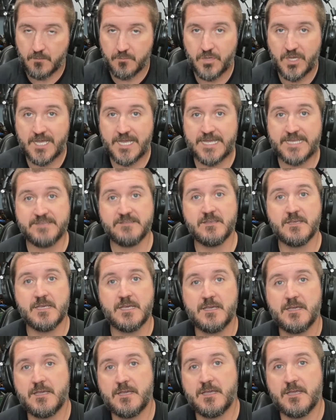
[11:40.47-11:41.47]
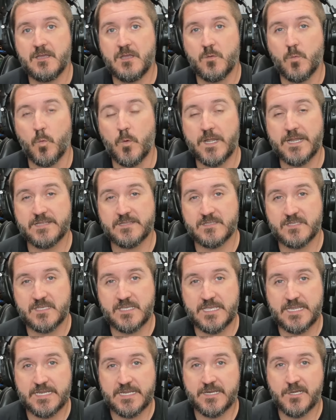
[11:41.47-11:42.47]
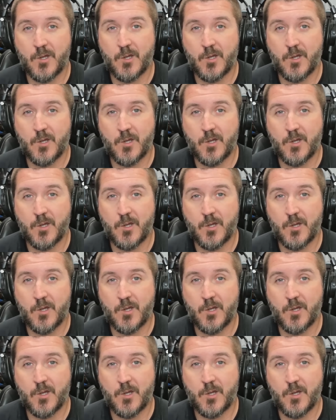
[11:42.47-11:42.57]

But when it's getting